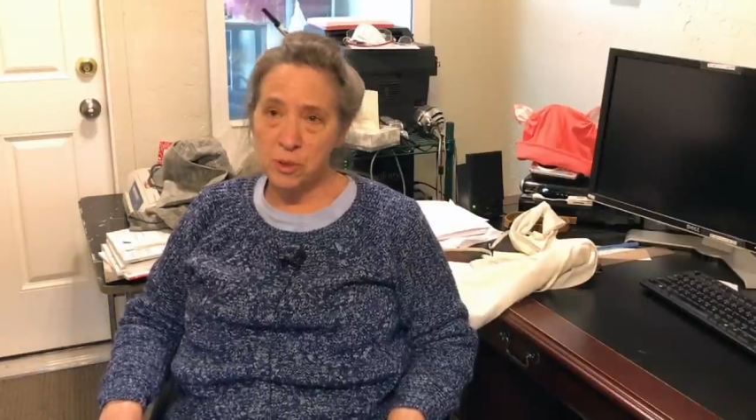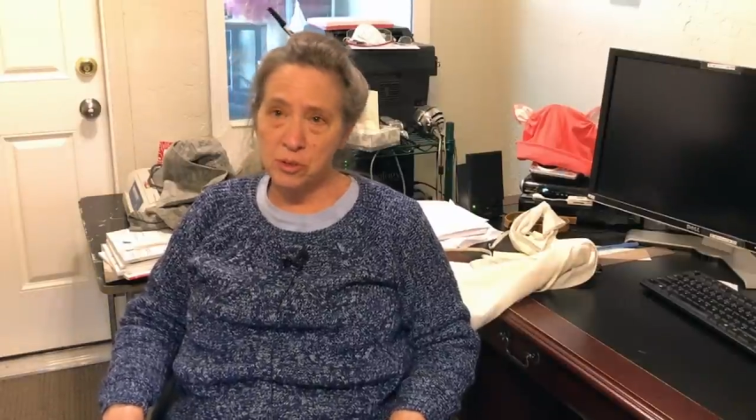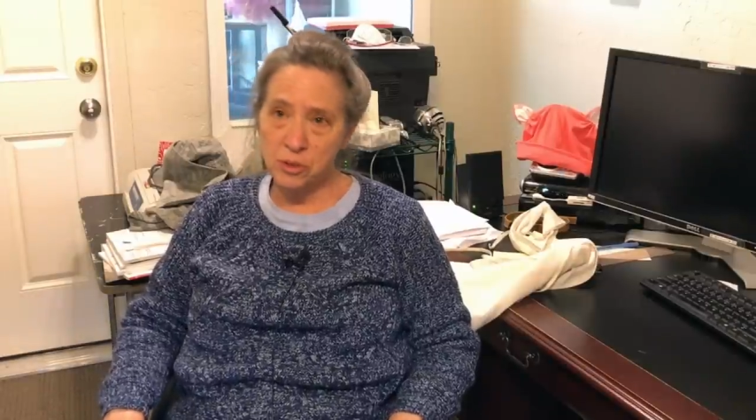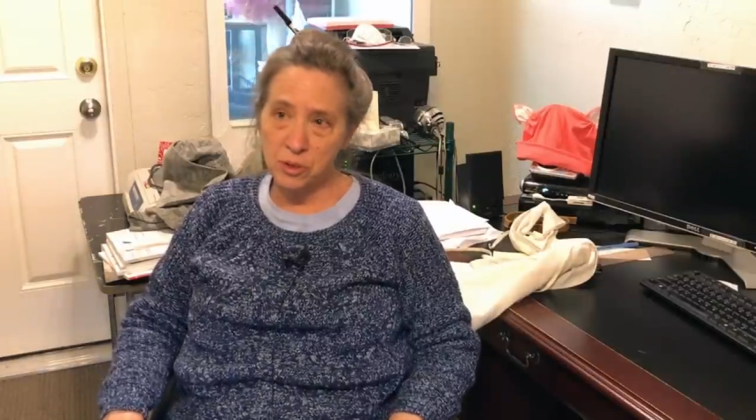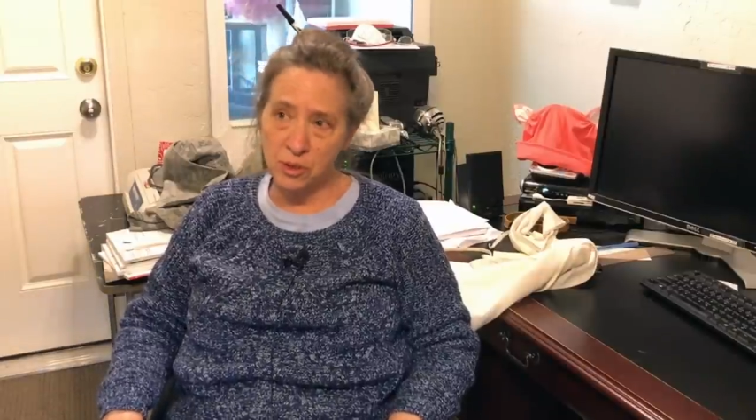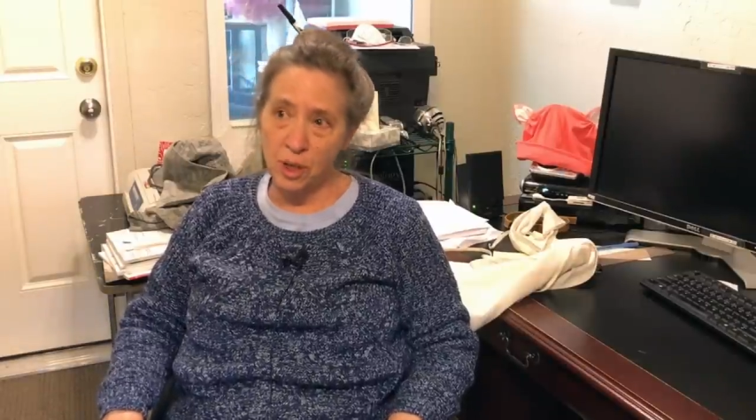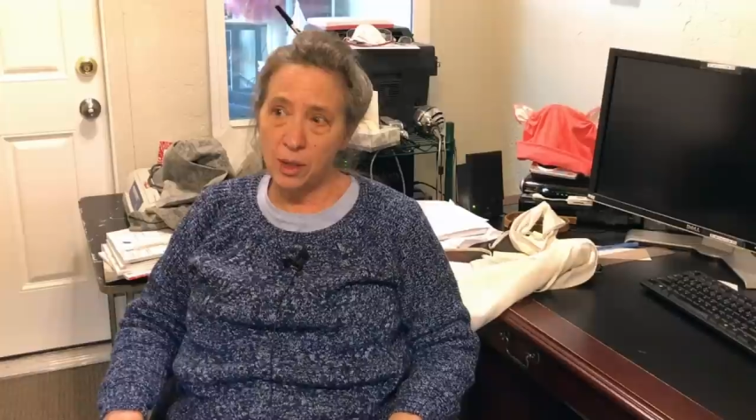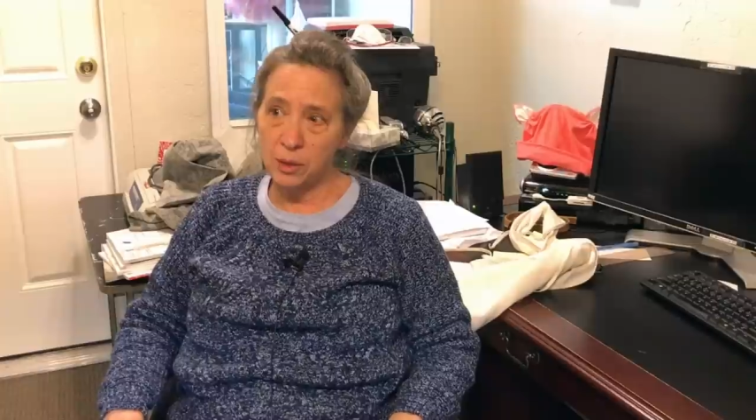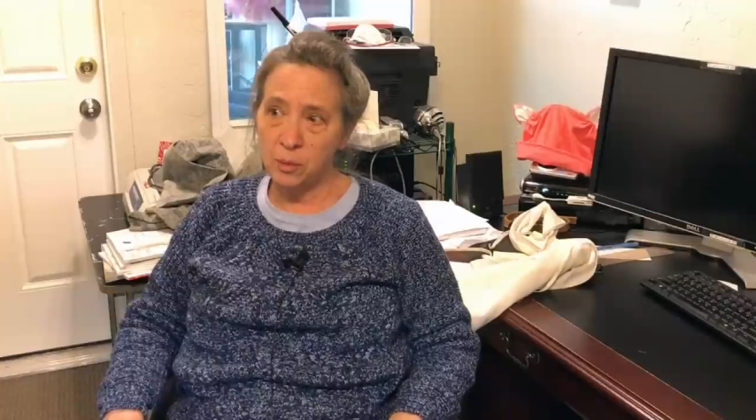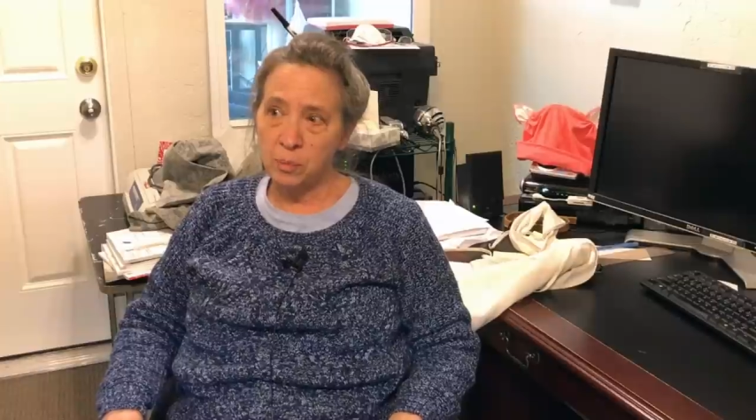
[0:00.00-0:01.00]
And my
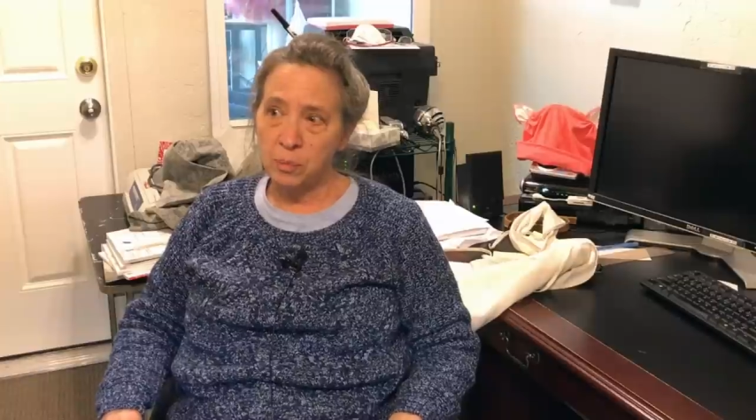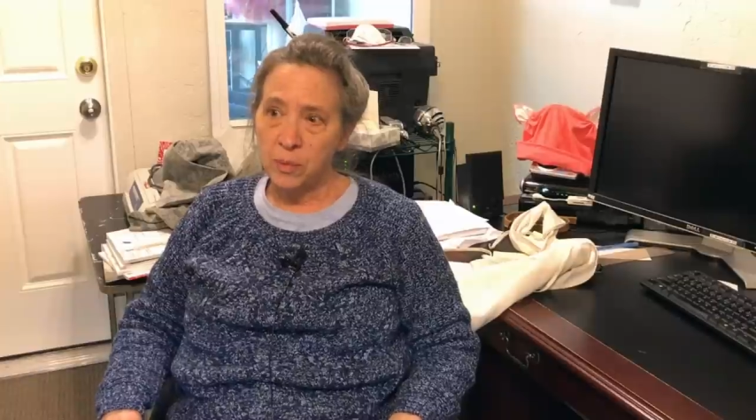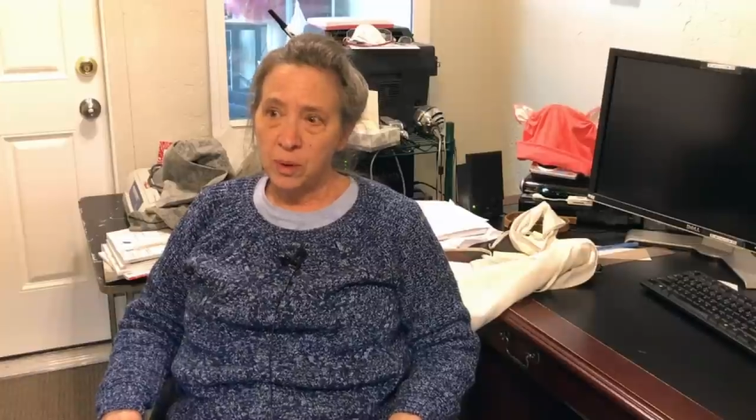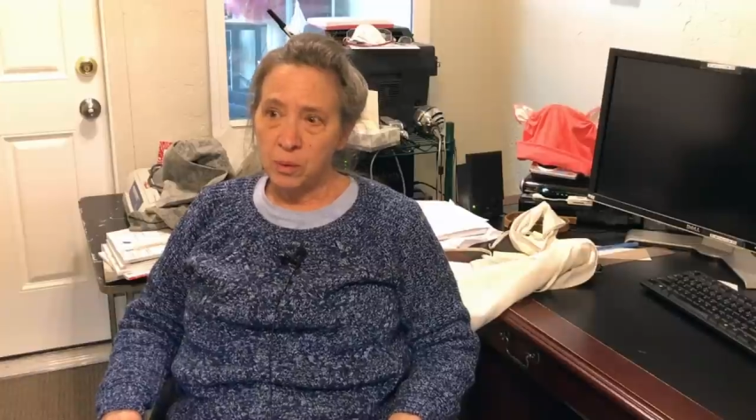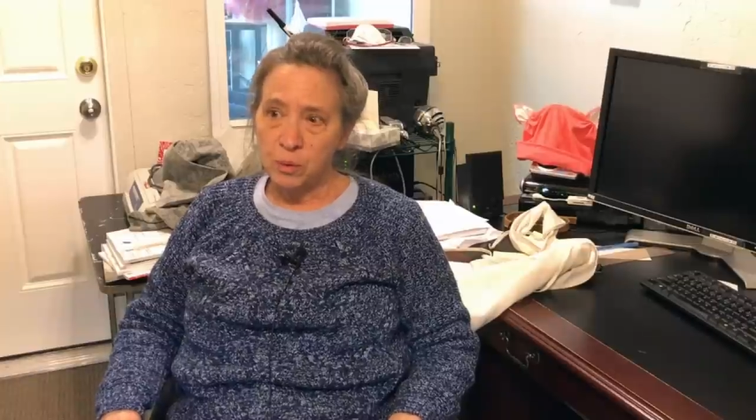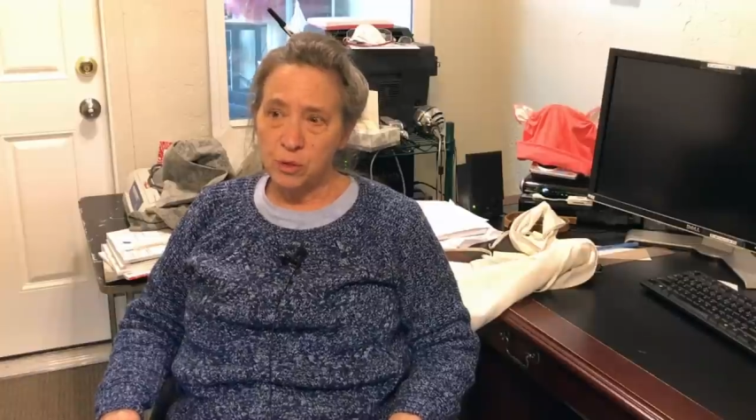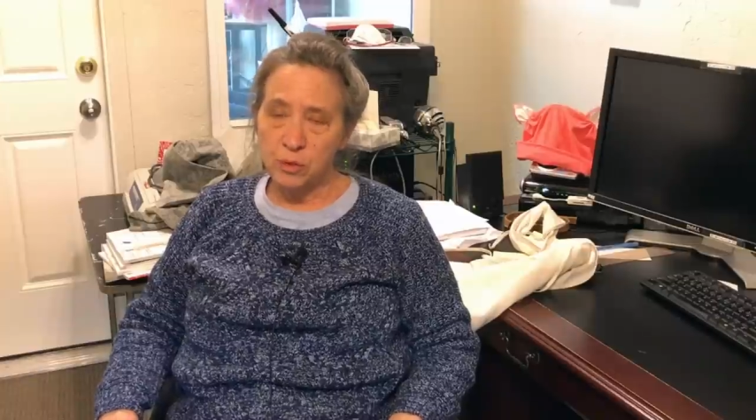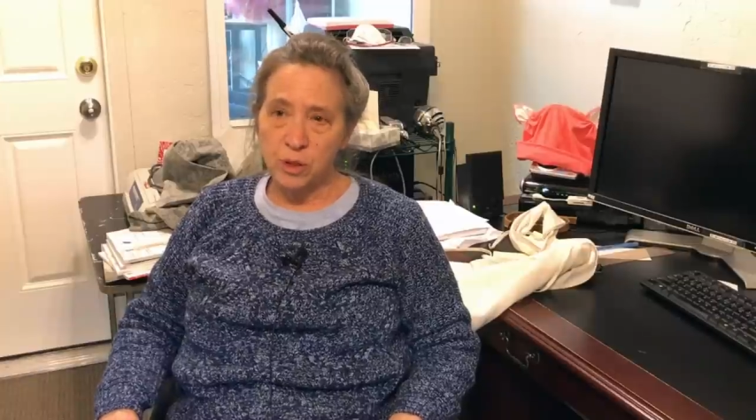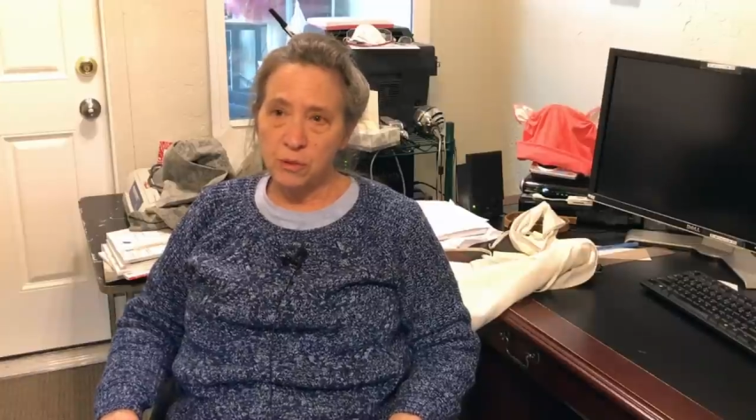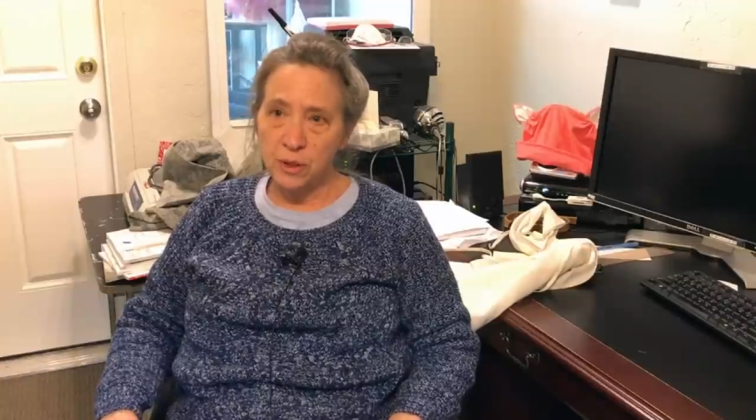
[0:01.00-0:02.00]
son was
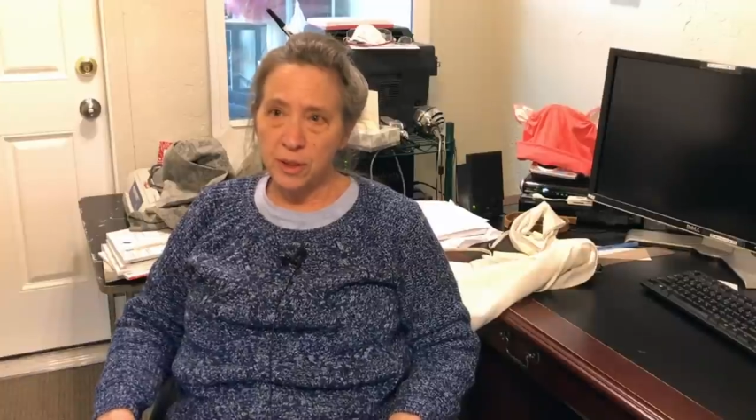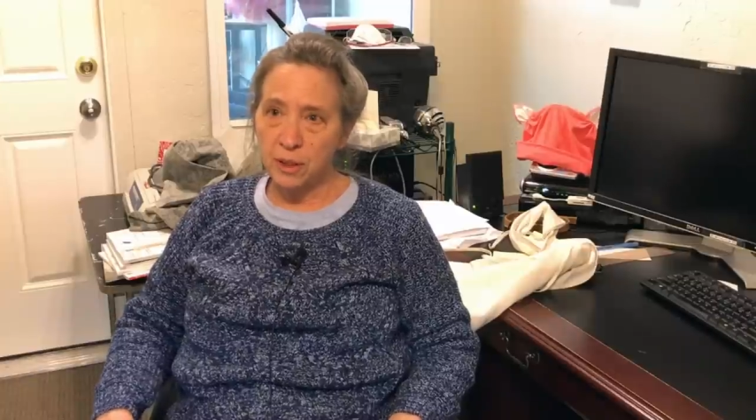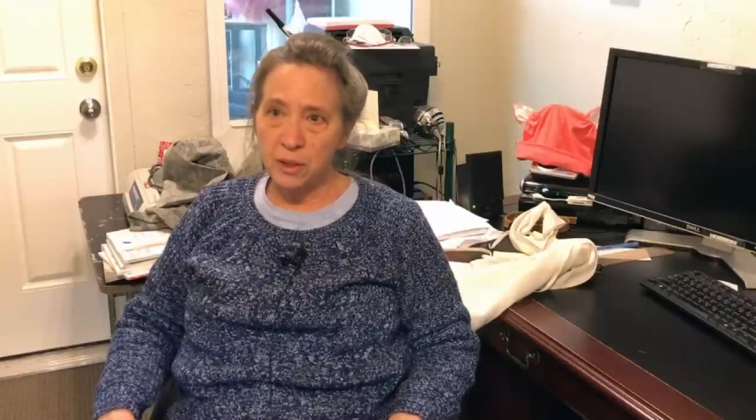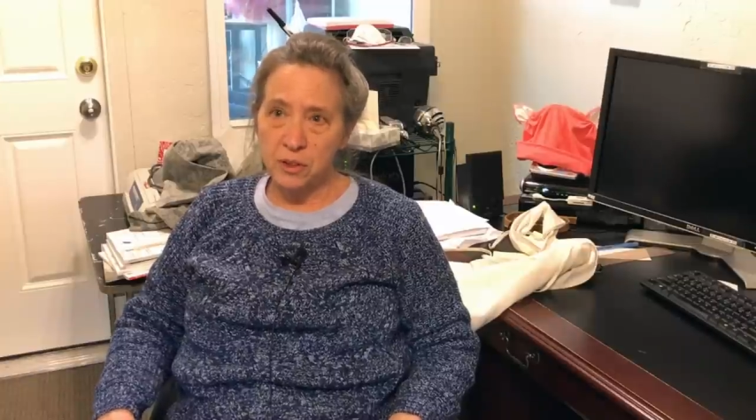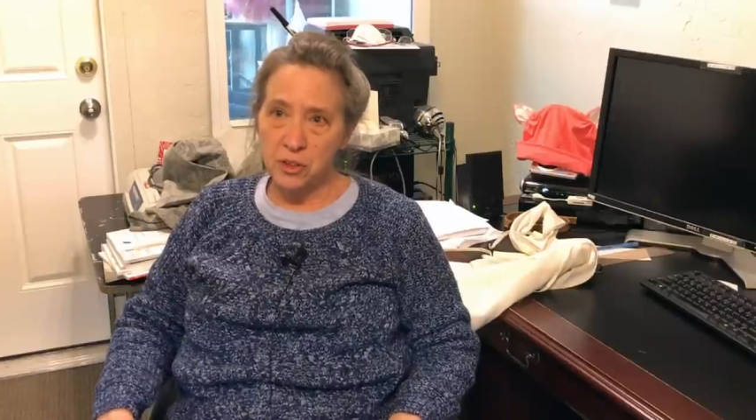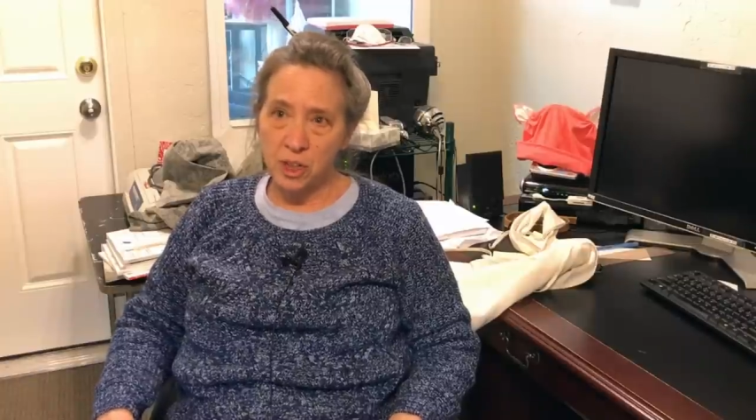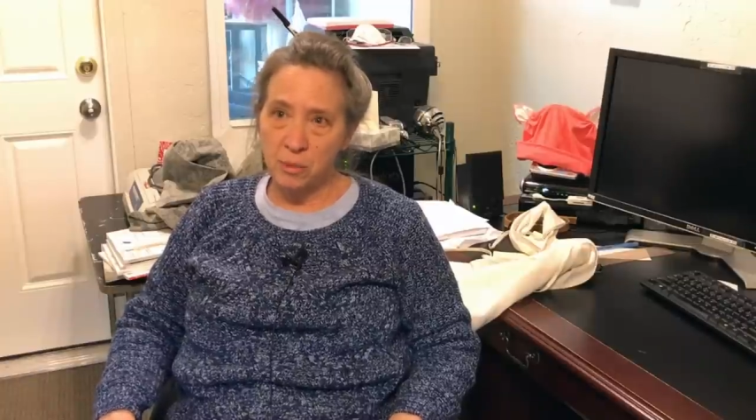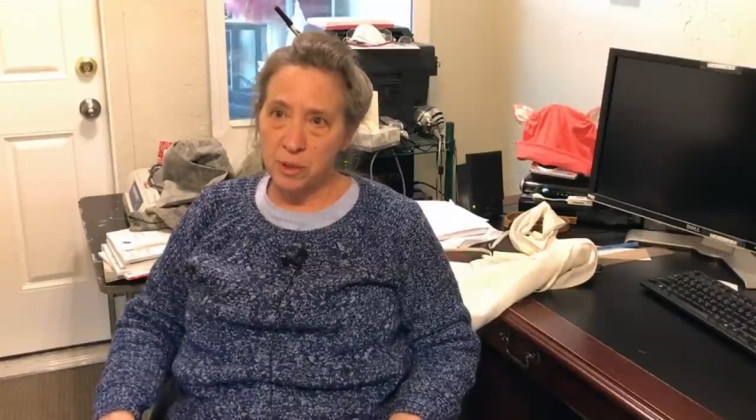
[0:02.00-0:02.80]
very, very ill at the time,